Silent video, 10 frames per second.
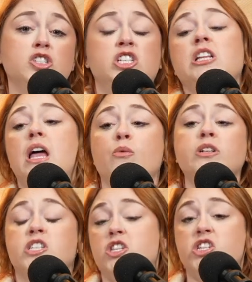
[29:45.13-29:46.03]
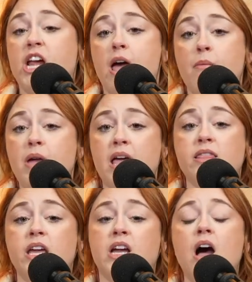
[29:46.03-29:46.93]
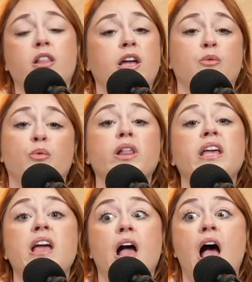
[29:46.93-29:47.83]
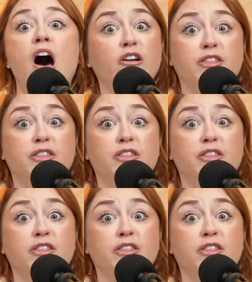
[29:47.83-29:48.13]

she like went to the gym and like got like really health